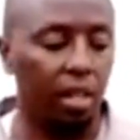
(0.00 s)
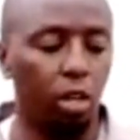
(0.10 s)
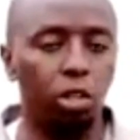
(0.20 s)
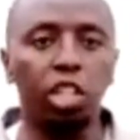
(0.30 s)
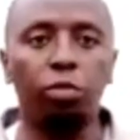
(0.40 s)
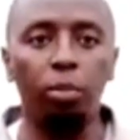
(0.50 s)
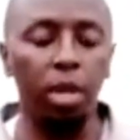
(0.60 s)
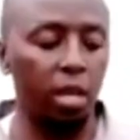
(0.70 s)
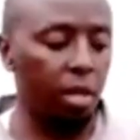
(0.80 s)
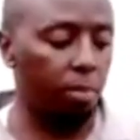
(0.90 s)
Not just for
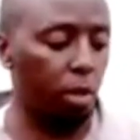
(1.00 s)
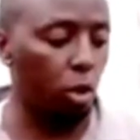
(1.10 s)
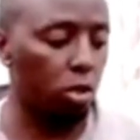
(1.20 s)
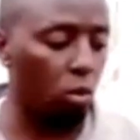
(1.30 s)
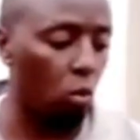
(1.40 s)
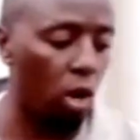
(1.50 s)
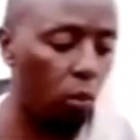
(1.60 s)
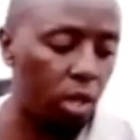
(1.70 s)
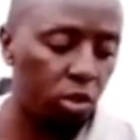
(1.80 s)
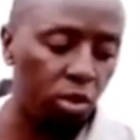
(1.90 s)
me, because
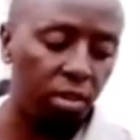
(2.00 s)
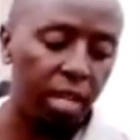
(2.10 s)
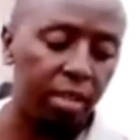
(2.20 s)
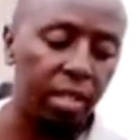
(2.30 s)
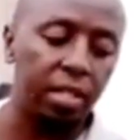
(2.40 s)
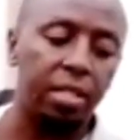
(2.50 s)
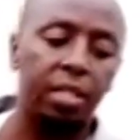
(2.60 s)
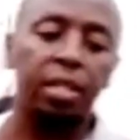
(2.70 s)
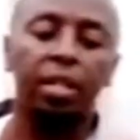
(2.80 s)
once you grind these,